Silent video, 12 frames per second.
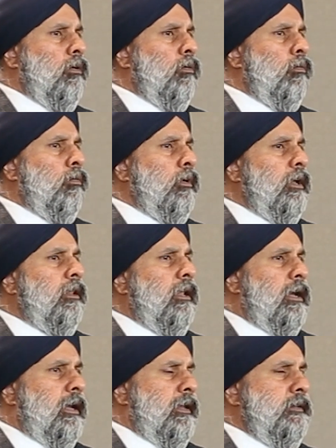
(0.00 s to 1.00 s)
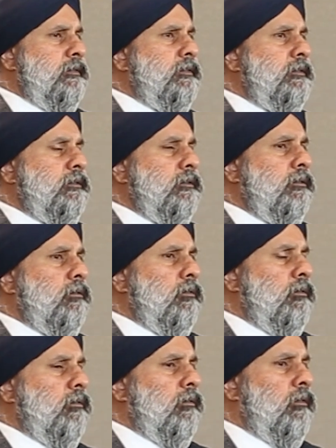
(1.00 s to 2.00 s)
realize
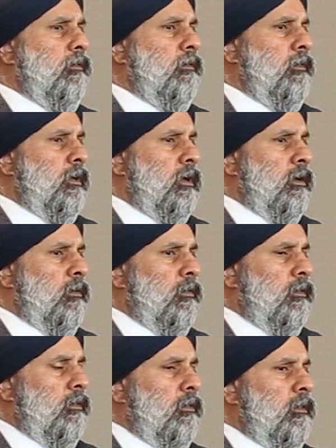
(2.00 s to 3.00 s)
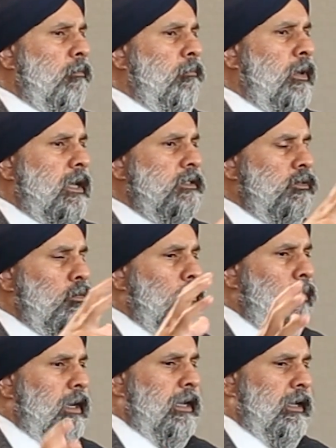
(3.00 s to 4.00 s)
the best
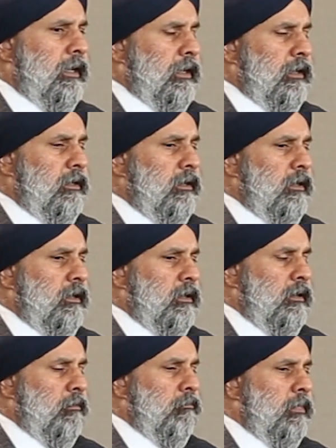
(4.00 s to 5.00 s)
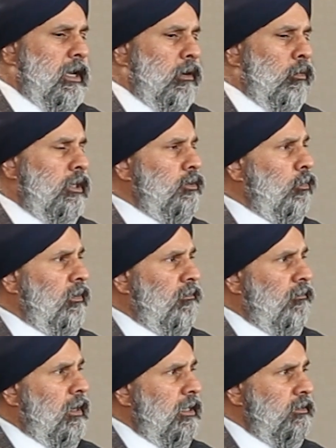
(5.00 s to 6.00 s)
way by which we
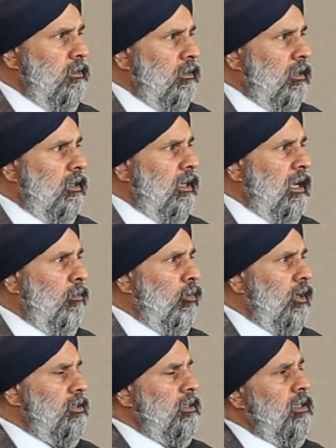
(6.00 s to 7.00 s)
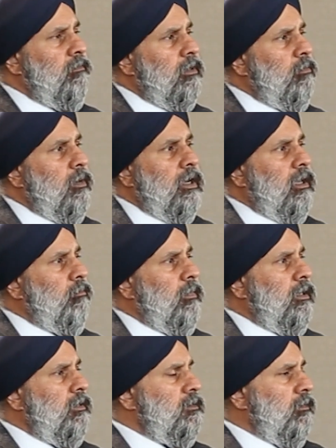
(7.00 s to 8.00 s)
foster the collaboration, even among
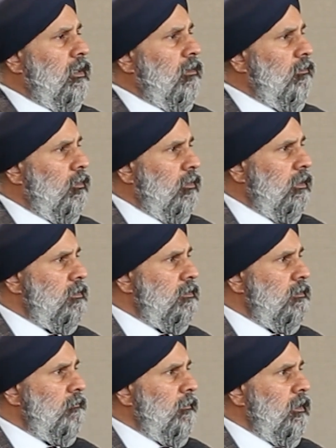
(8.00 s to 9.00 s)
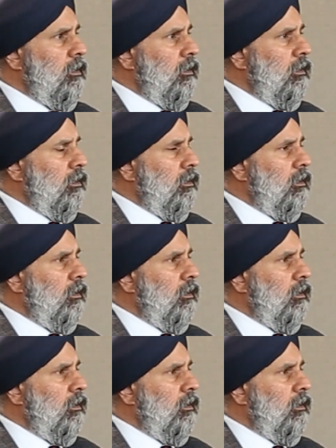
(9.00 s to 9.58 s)
administrative units. The